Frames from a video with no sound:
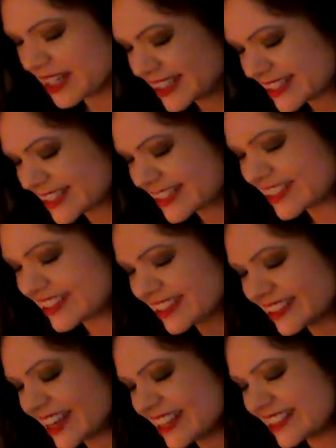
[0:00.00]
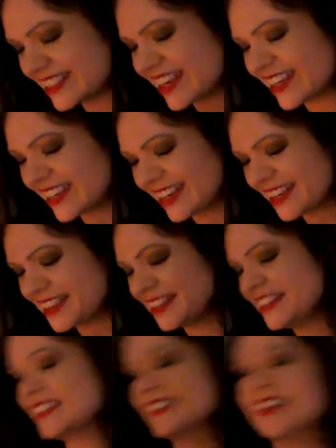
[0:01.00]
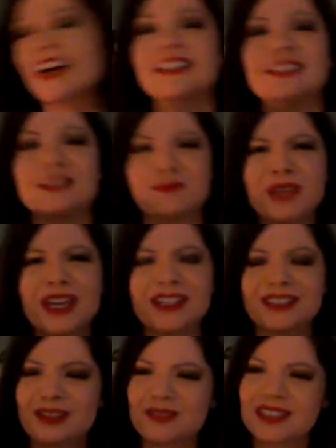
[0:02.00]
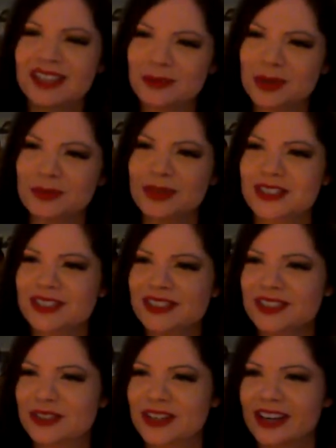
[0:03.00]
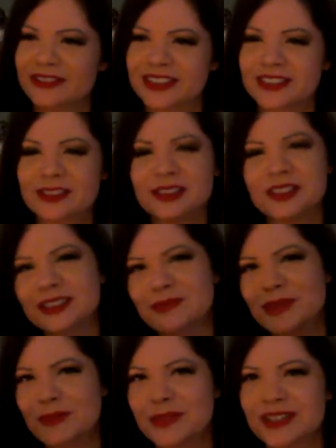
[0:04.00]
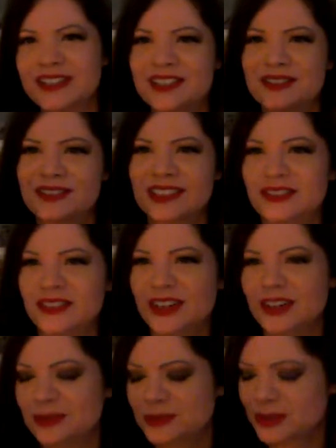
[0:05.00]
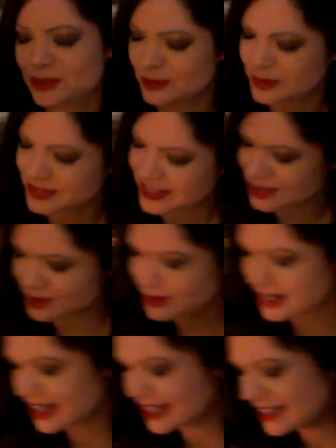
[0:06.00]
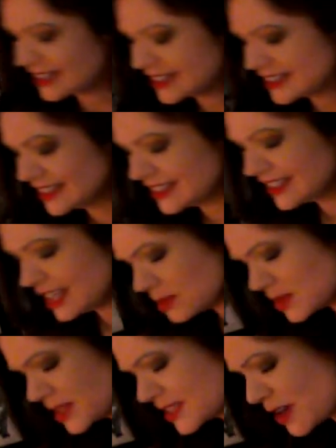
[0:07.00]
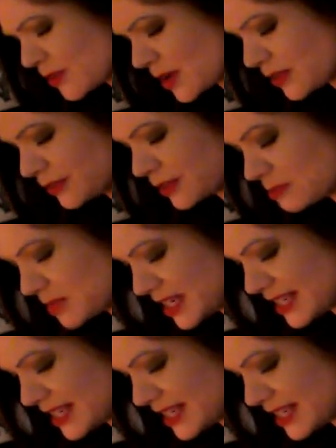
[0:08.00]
until the last second and then decides, yeah, you know what? I'm gonna merge into traffic. It might be inconvenient for other people, but that's okay. It worked out well for me